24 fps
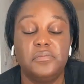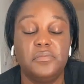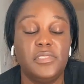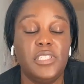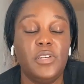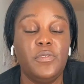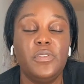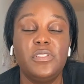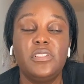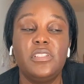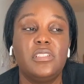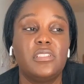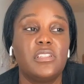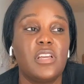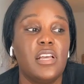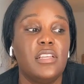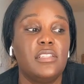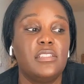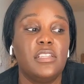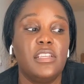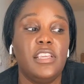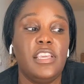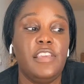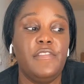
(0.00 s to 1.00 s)
it, it, was
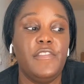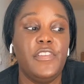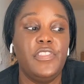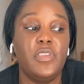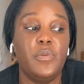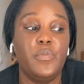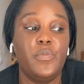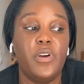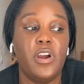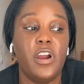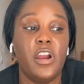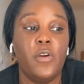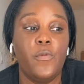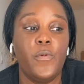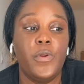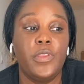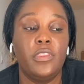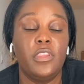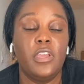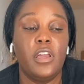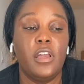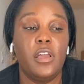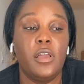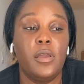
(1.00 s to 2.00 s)
disgusting even the part
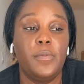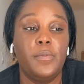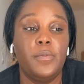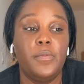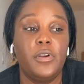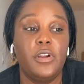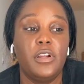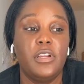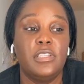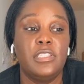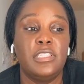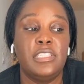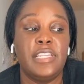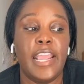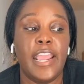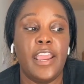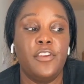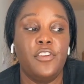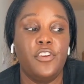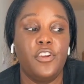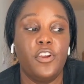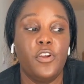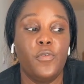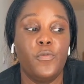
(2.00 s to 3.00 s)
when um,
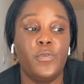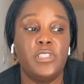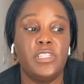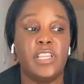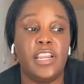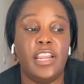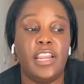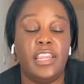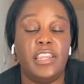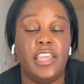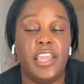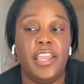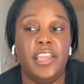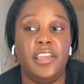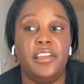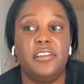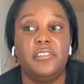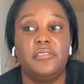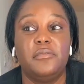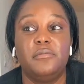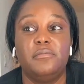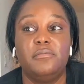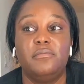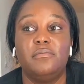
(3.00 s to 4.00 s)
xander was getting
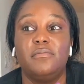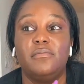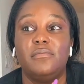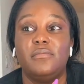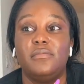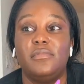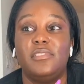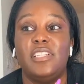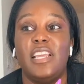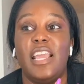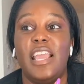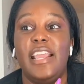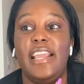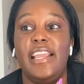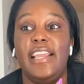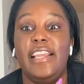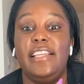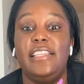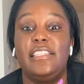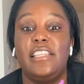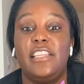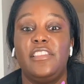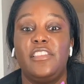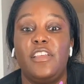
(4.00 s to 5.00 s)
like
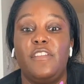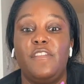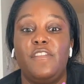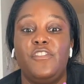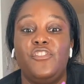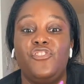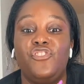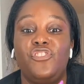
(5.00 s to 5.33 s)
tased in the